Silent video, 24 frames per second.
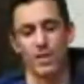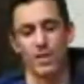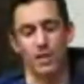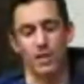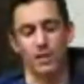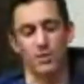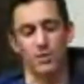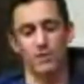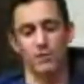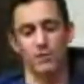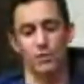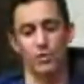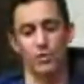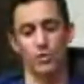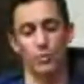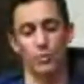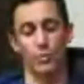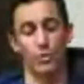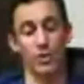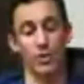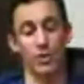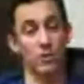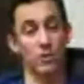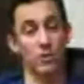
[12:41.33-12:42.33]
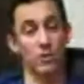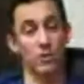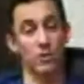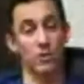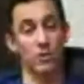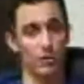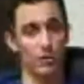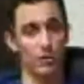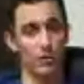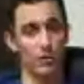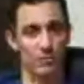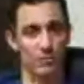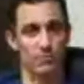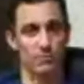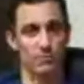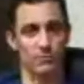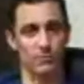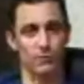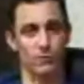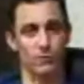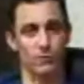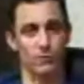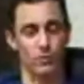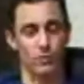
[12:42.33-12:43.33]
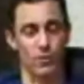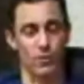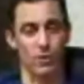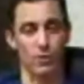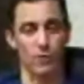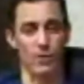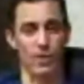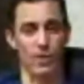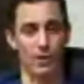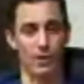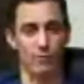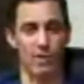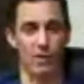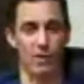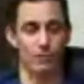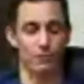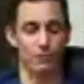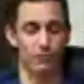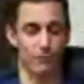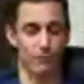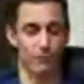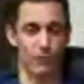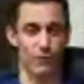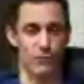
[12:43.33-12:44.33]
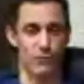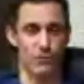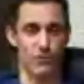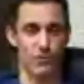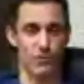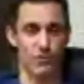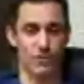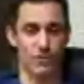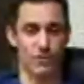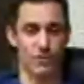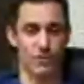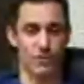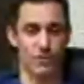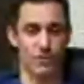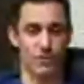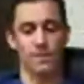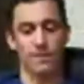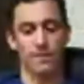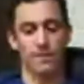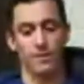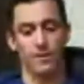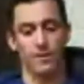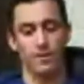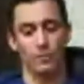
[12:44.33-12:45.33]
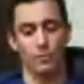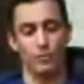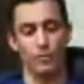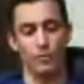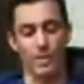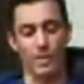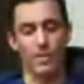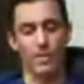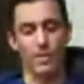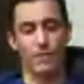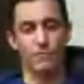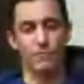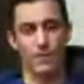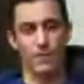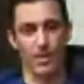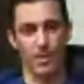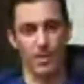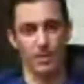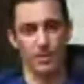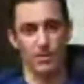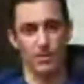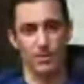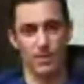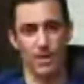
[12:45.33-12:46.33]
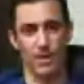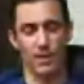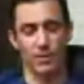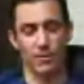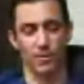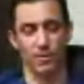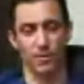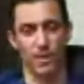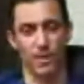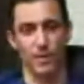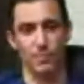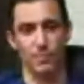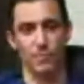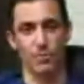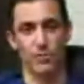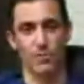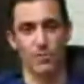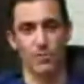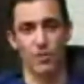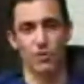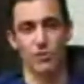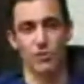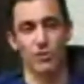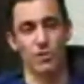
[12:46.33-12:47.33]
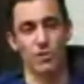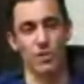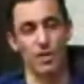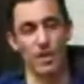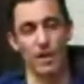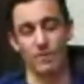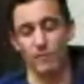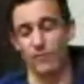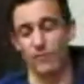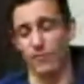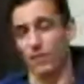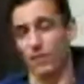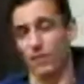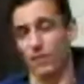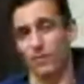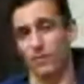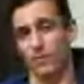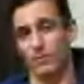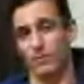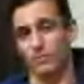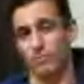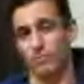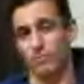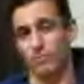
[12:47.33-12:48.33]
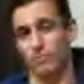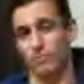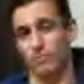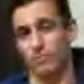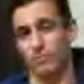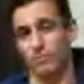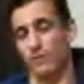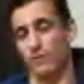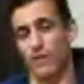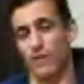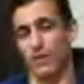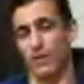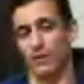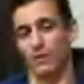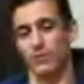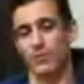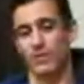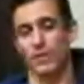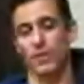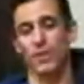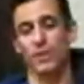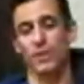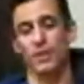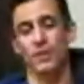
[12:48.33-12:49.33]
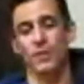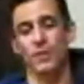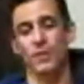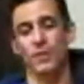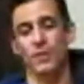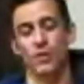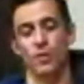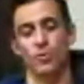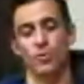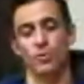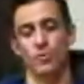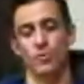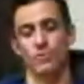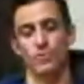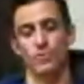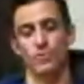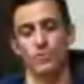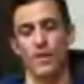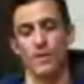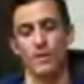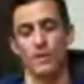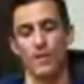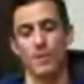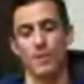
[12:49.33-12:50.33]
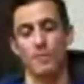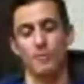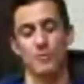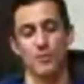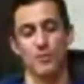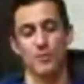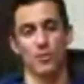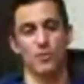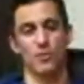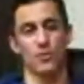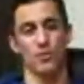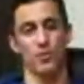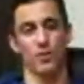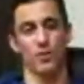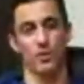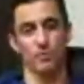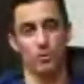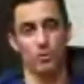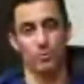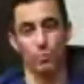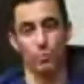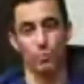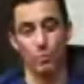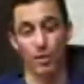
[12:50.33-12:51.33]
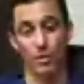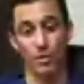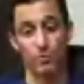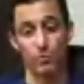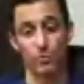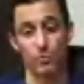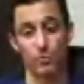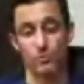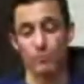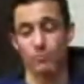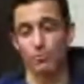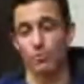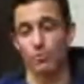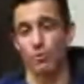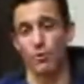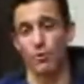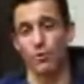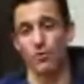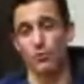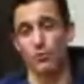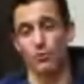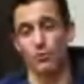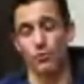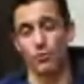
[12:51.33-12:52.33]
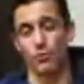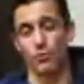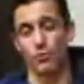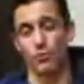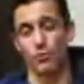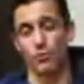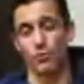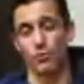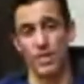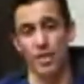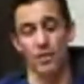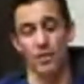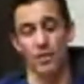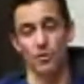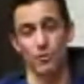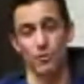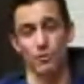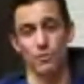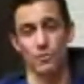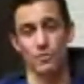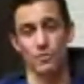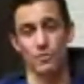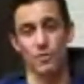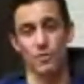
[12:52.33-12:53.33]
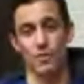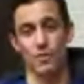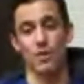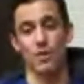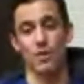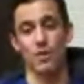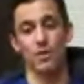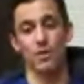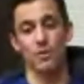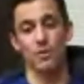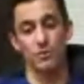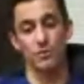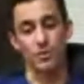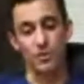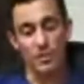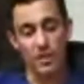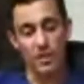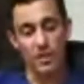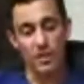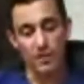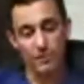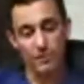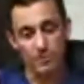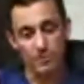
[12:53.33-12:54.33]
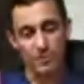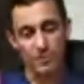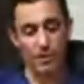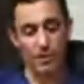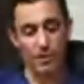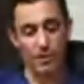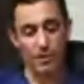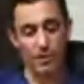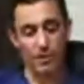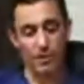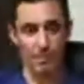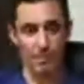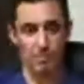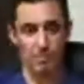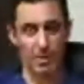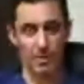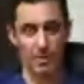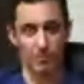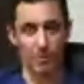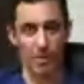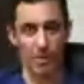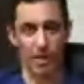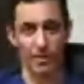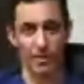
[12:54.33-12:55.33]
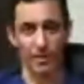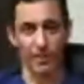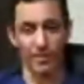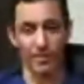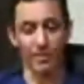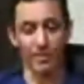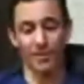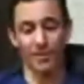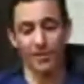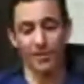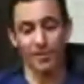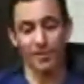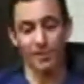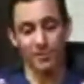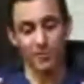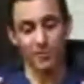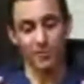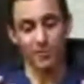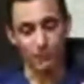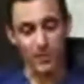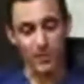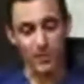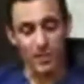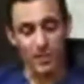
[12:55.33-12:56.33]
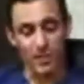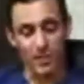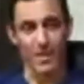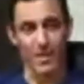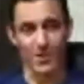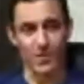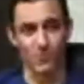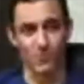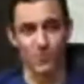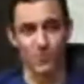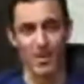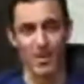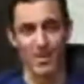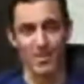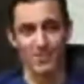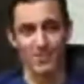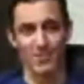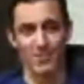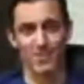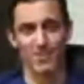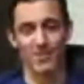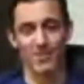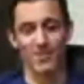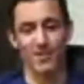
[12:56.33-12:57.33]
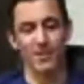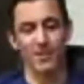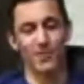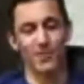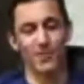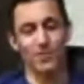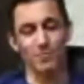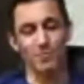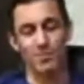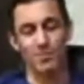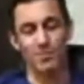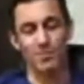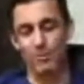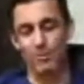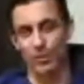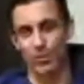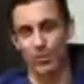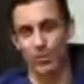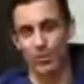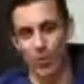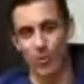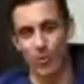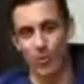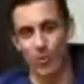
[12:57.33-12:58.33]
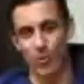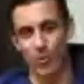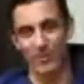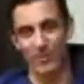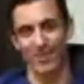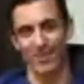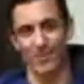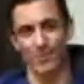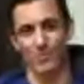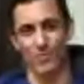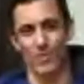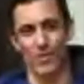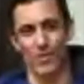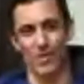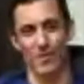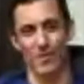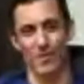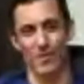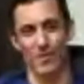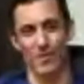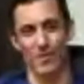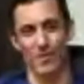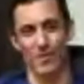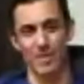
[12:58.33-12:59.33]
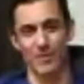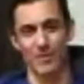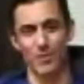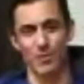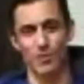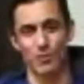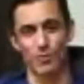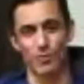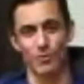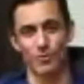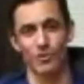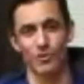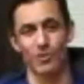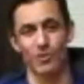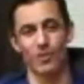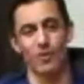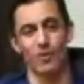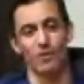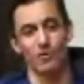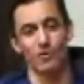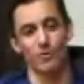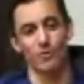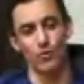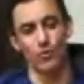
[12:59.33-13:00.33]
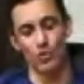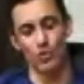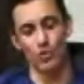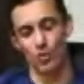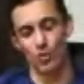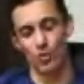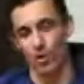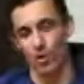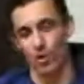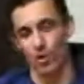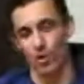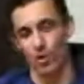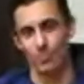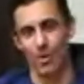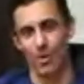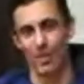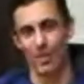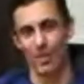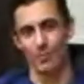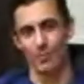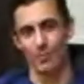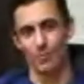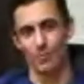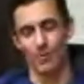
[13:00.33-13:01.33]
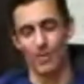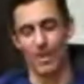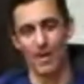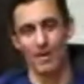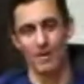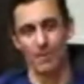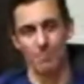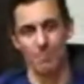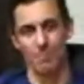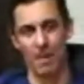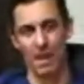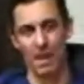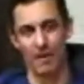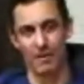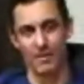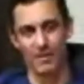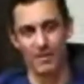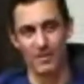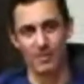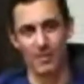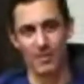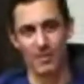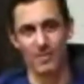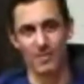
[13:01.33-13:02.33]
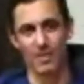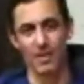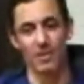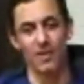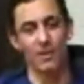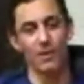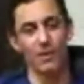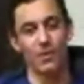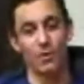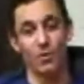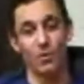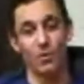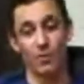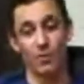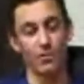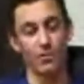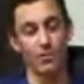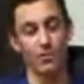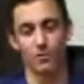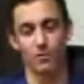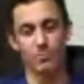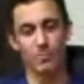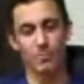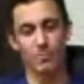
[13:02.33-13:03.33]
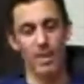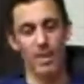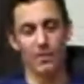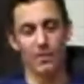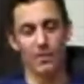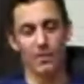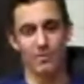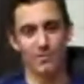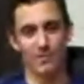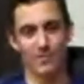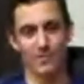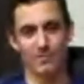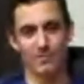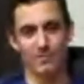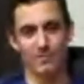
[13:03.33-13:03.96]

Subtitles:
and you know, we encourage them to go that route first. When they finally decide on liposuction, every other method has failed, you know, we find that liposuction can be one of the most important tools that they can use to give themselves that better body, to fit into that dress, to be able to go and wear their bathing suit, to show off their body without embarrassment, or, you know, make it